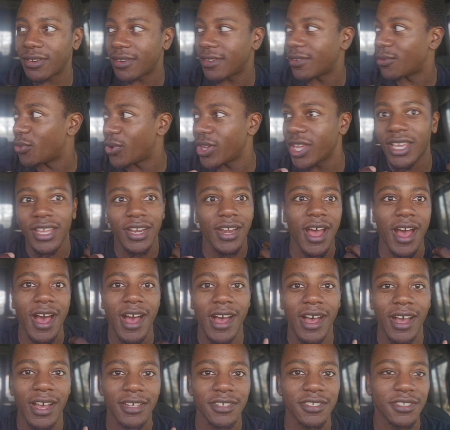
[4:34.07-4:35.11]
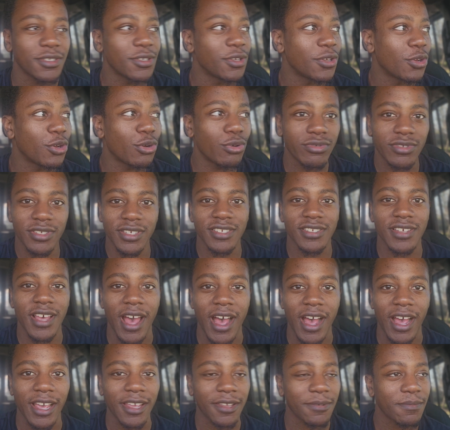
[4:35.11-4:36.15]
in Oz, who's this
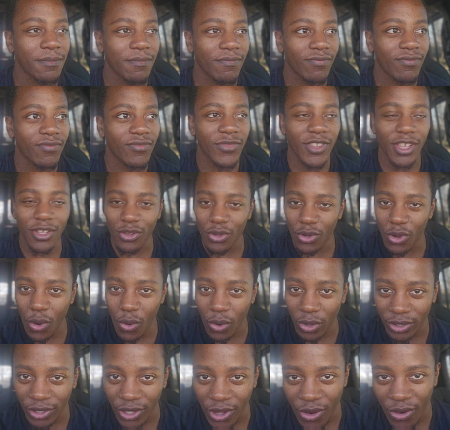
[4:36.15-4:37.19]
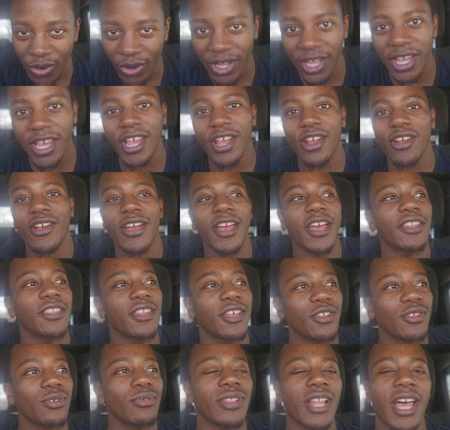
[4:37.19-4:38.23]
guy? Then you go along here, and
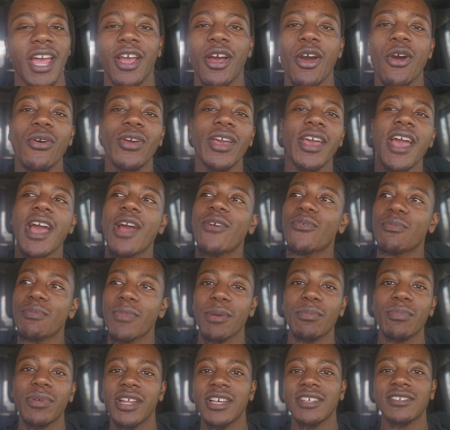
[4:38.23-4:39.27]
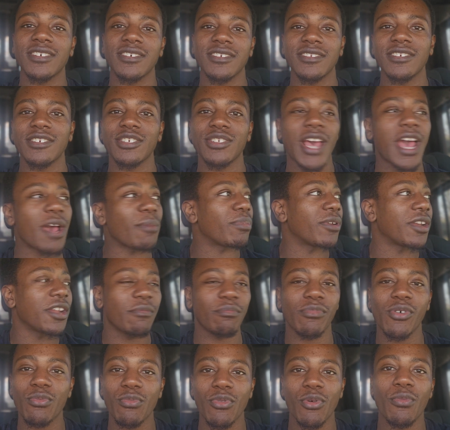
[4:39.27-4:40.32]
then you like, okay, I remember this because this happened, and
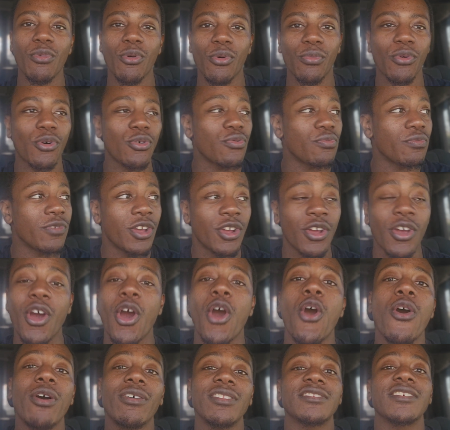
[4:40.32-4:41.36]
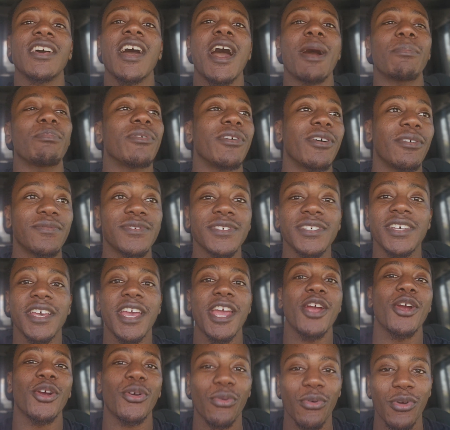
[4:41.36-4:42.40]
boom, boom, boom, boom. On top of
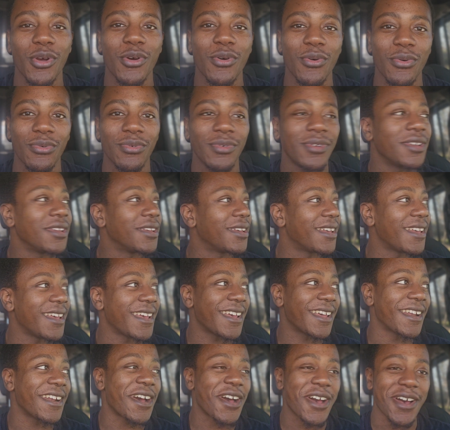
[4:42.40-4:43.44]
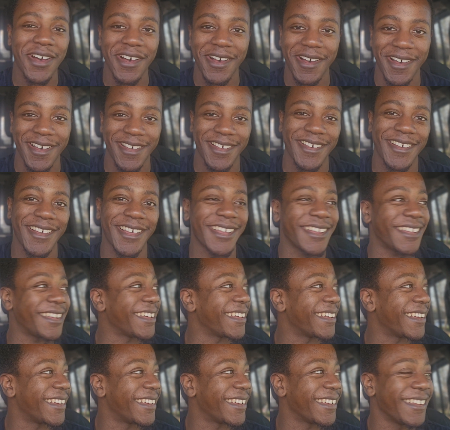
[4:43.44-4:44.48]
Scarecrow and
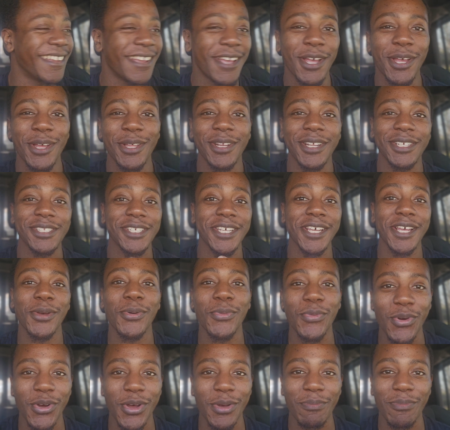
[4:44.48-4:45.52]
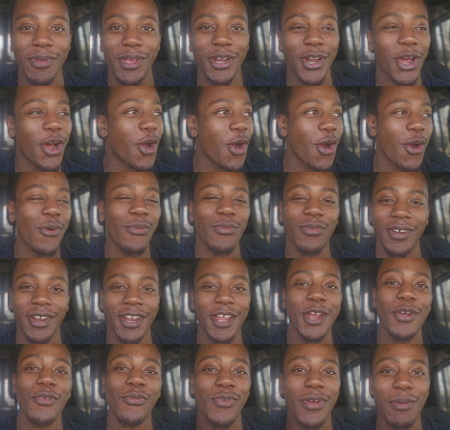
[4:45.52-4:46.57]
the Tin Woodman,
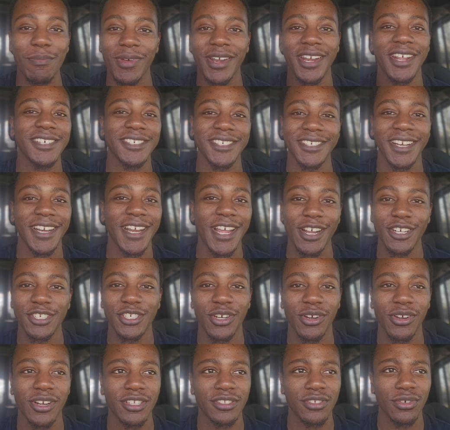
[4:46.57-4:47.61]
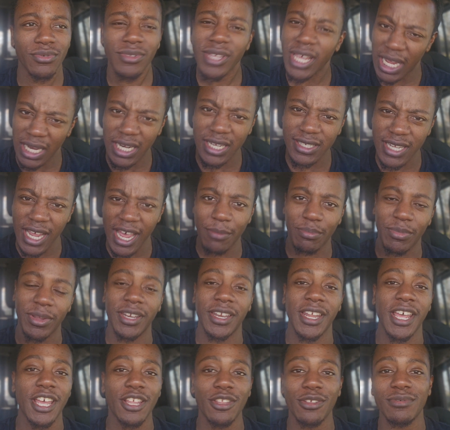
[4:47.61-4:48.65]
they're reminiscing their journey too. Yeah, this happened.
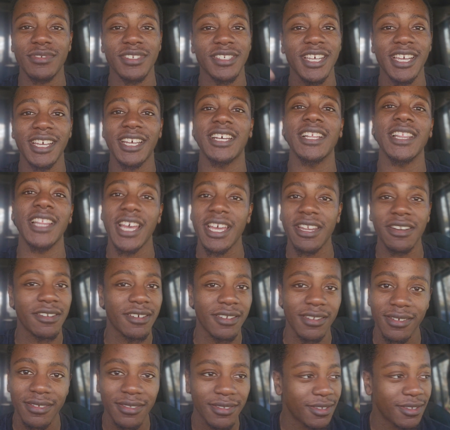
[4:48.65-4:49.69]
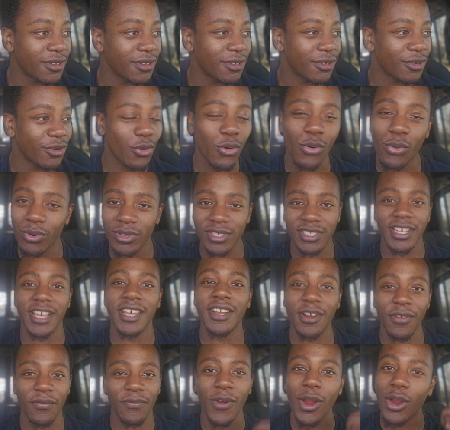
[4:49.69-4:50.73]
Then you see Glinda, who was in
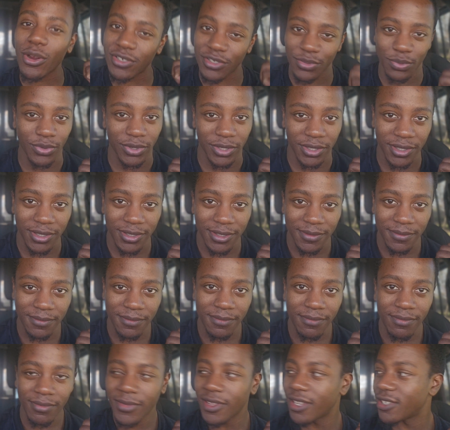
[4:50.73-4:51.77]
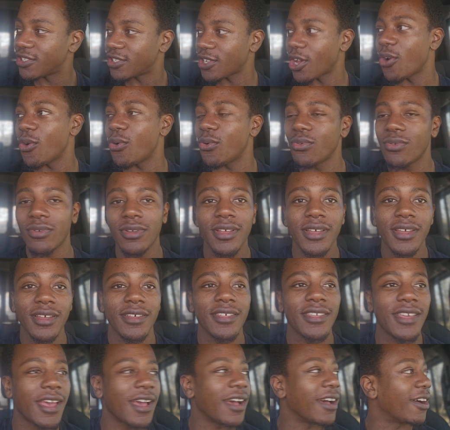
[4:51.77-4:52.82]
the first one. So
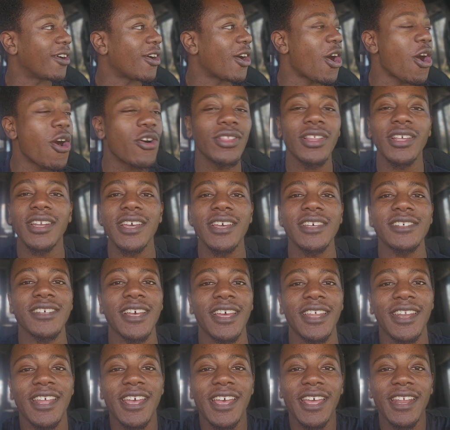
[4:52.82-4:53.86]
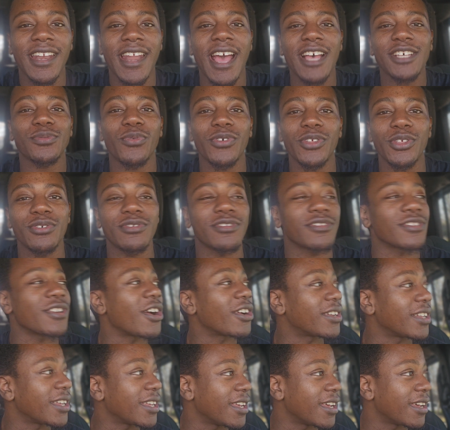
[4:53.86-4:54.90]
yeah, all of these, and then that's when you
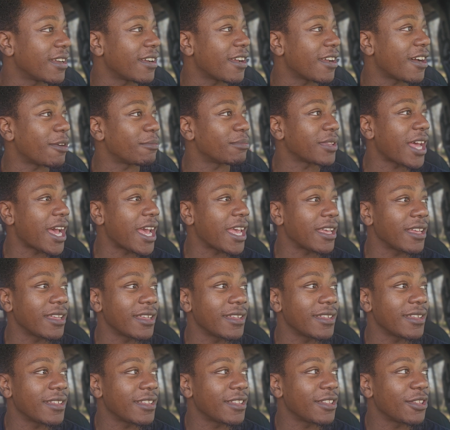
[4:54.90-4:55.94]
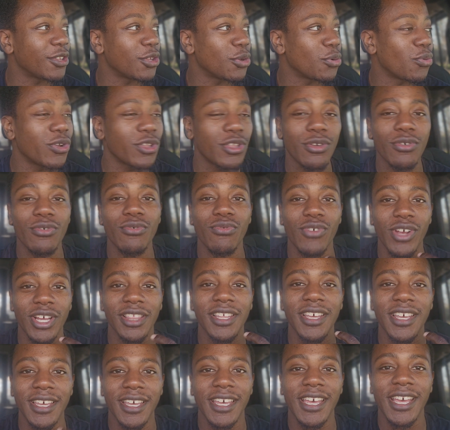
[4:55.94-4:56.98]
start to getting up, like when you
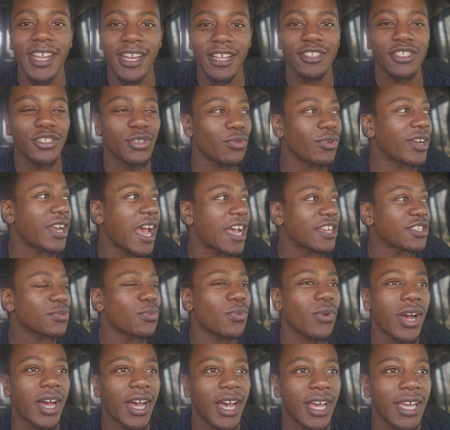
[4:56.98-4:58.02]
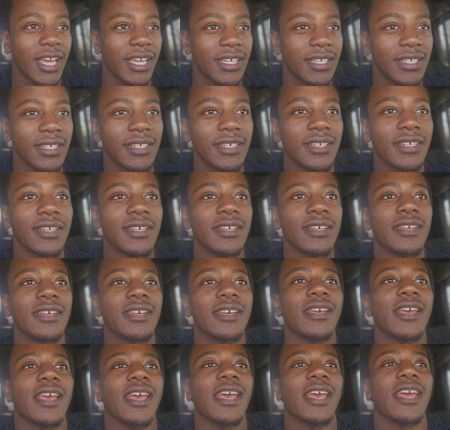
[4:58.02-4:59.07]
really get into it. That's why
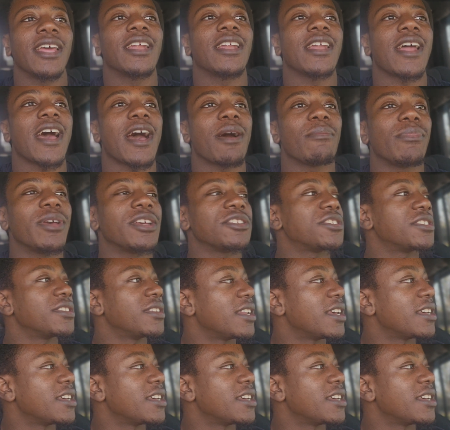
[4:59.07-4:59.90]
And I mentioned